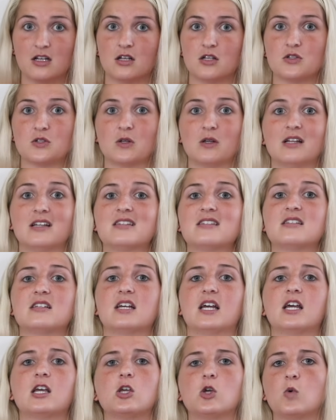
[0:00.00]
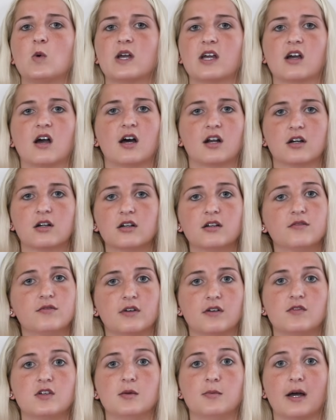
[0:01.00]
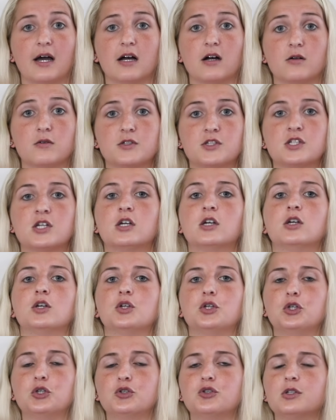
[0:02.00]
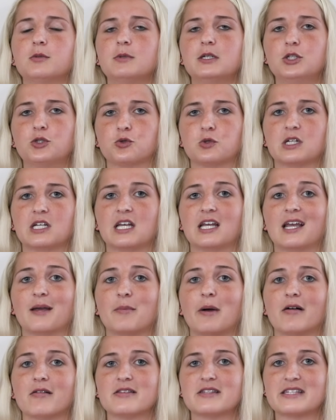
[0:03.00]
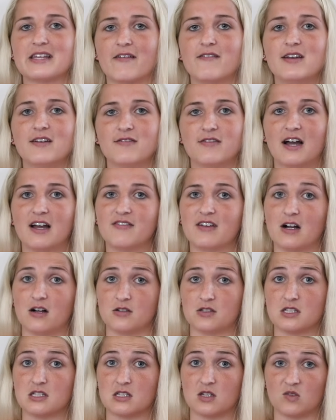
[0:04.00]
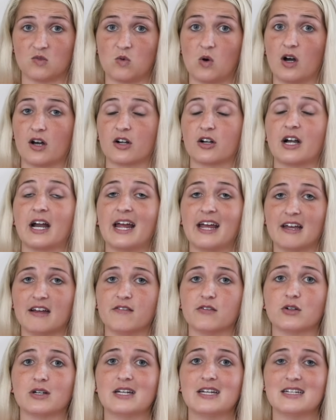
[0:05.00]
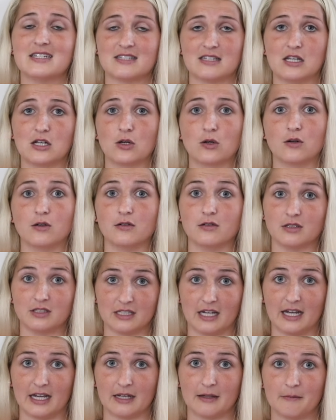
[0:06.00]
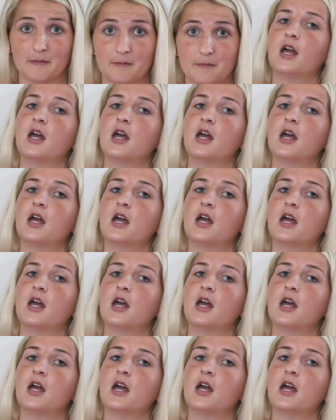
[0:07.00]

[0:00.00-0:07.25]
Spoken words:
So let's say you weigh 150 pounds. You should be drinking about 75 ounces of water every single day.